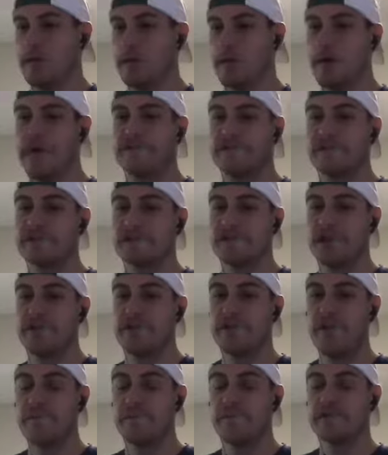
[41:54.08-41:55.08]
have to show
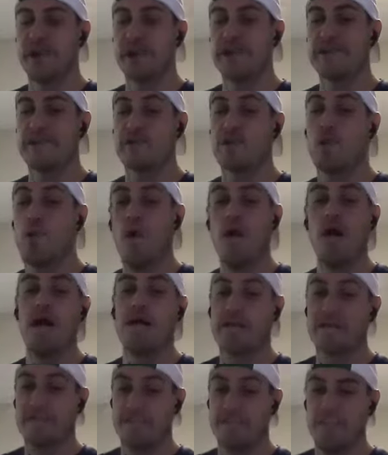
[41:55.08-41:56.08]
you. I'm gonna try to do a
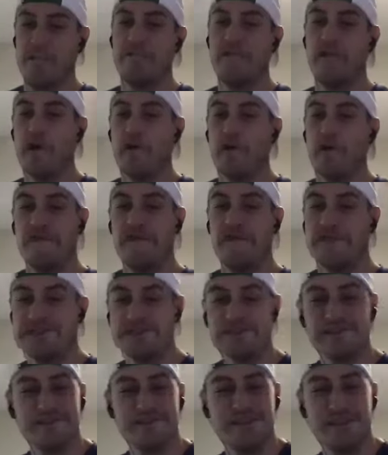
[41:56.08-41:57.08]
walk of the whole
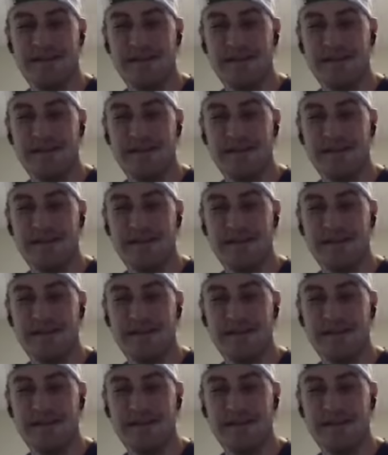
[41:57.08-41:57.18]
fence.